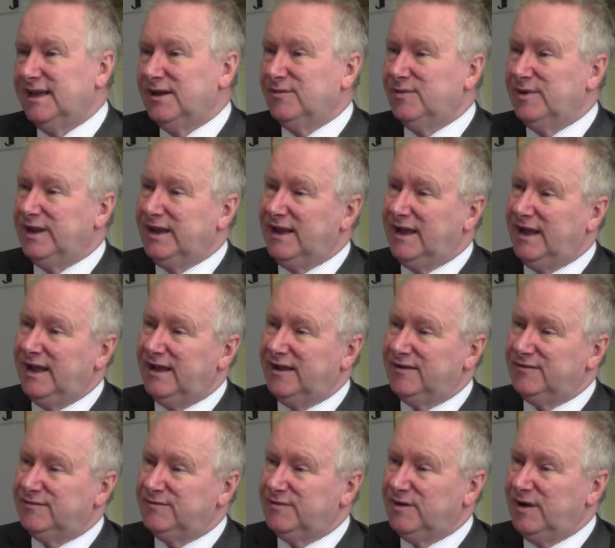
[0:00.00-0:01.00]
We
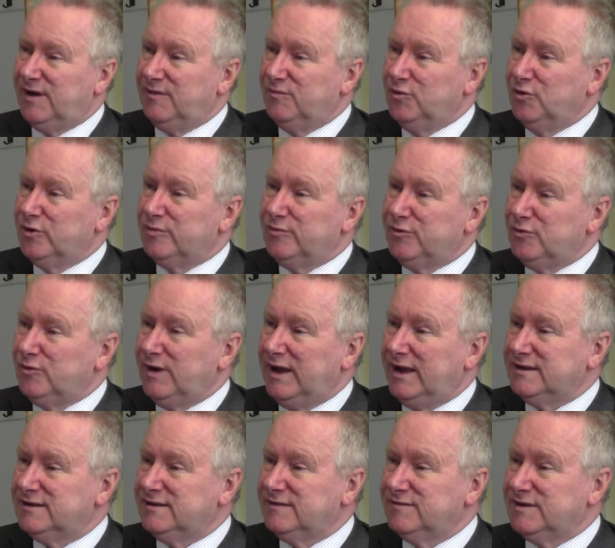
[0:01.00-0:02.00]
have a more
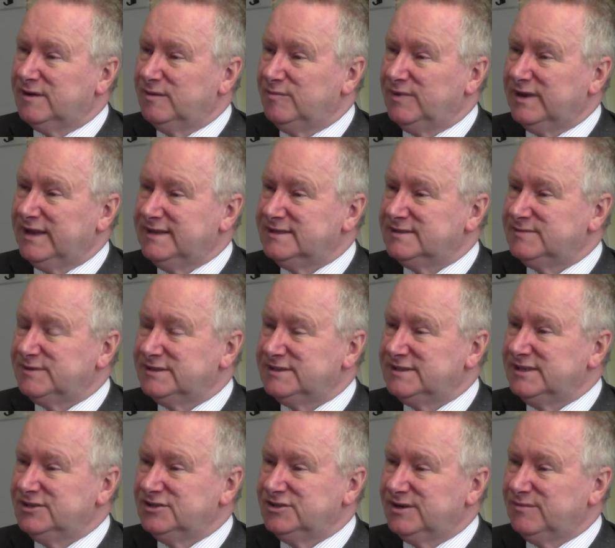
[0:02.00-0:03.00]
proactive complaints
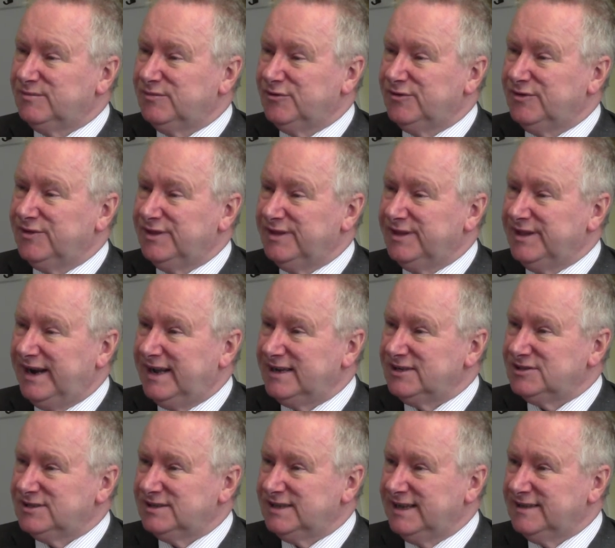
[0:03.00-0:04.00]
procedure both in the
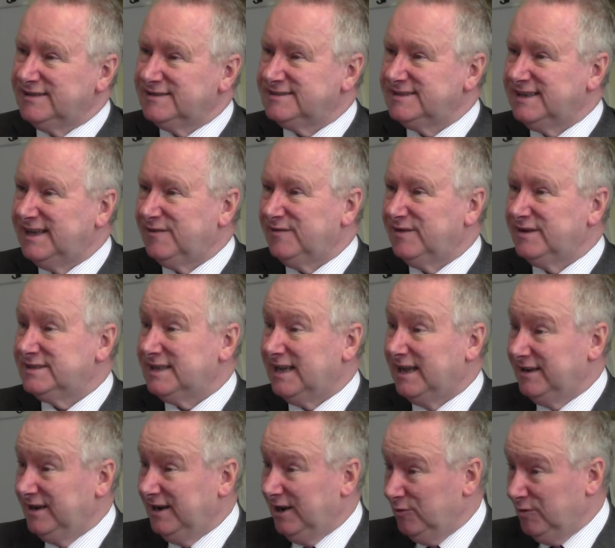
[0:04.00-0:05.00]
National Health Service
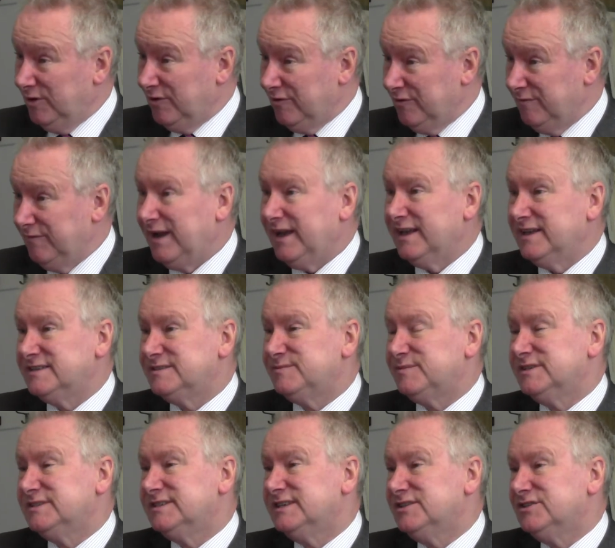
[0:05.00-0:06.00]
and now a revised
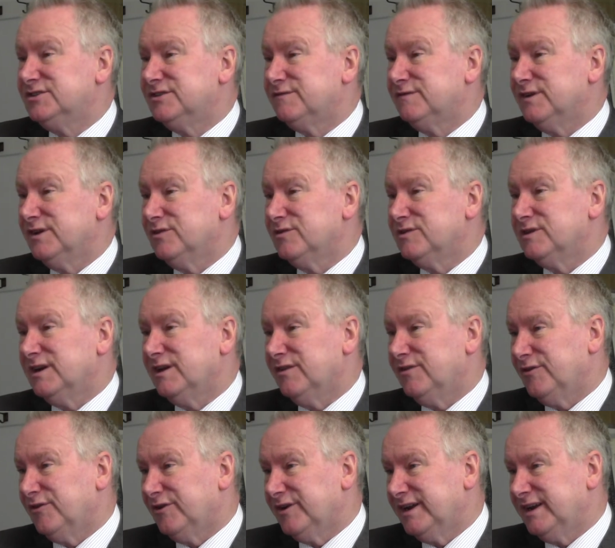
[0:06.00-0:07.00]
procedure for local
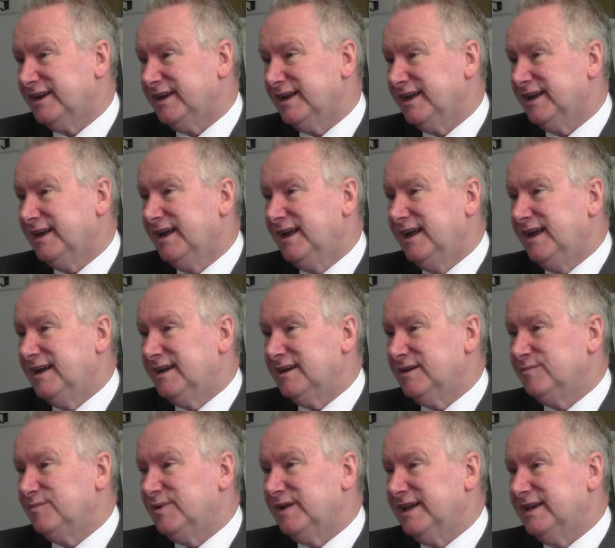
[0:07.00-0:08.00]
authority
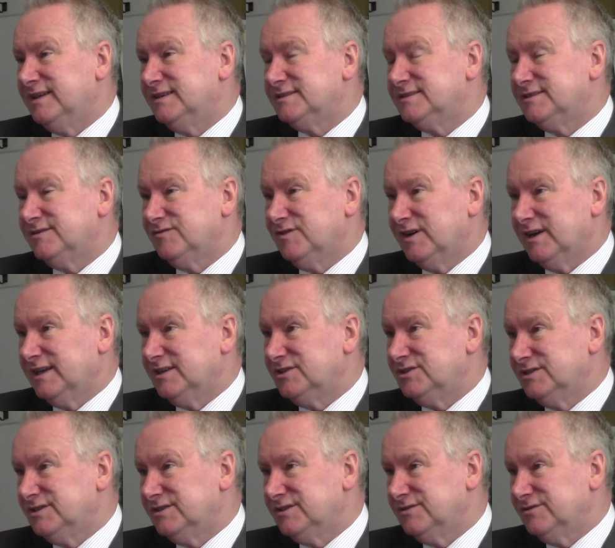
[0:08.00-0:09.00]
complaints in
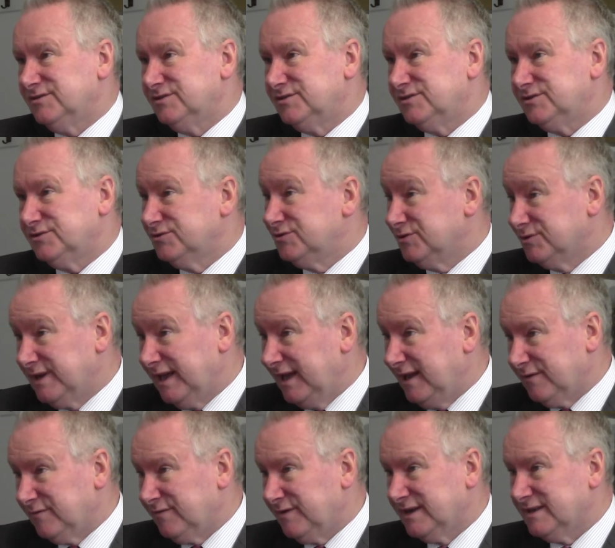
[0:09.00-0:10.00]
relation to social
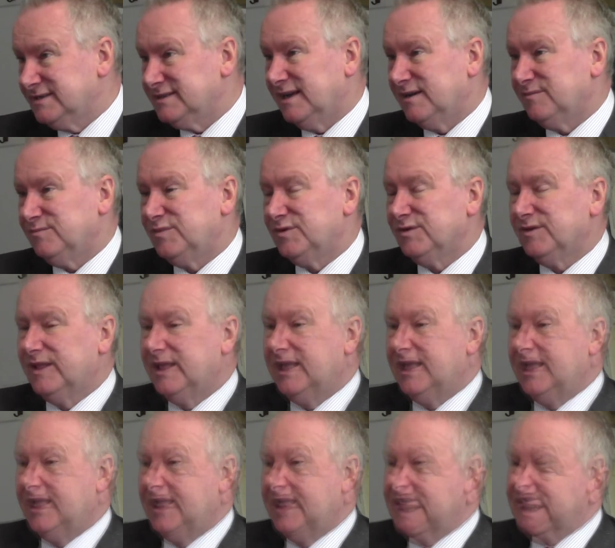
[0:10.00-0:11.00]
care, for example.
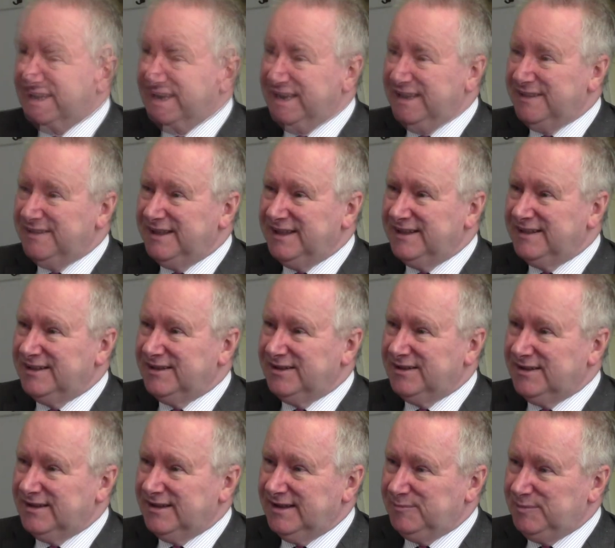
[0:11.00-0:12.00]
The great thing
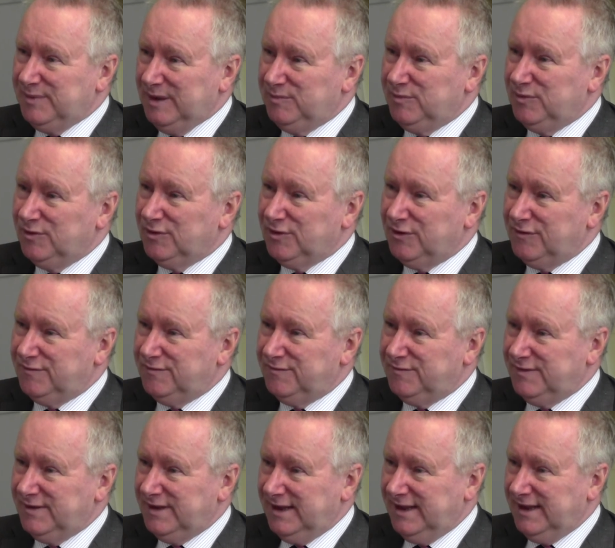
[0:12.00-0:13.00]
that people of
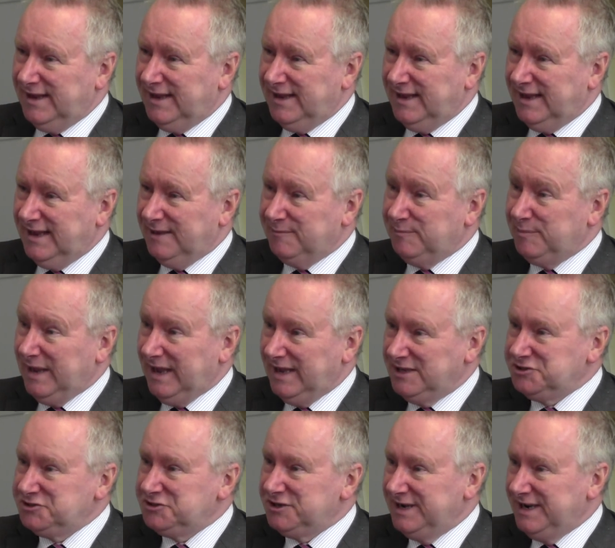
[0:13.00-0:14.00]
a
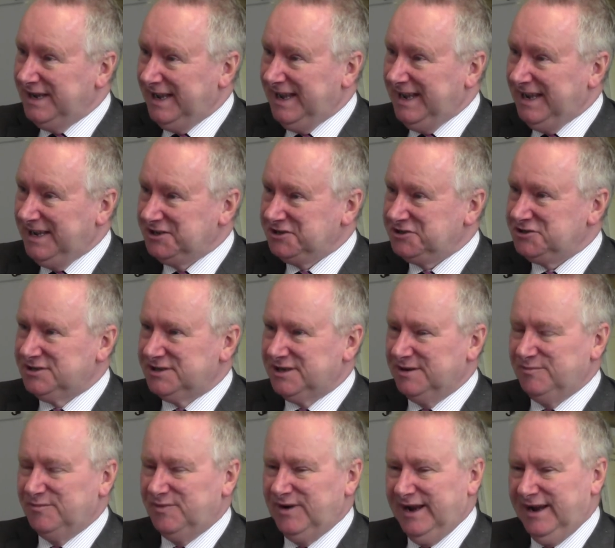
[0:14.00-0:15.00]
pension age
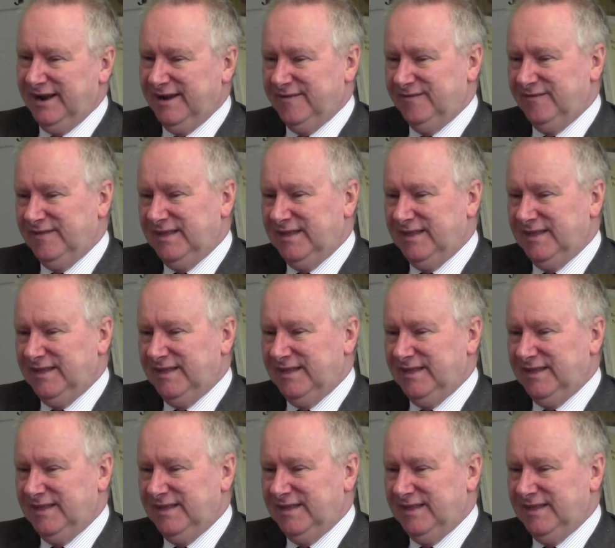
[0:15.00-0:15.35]
can bring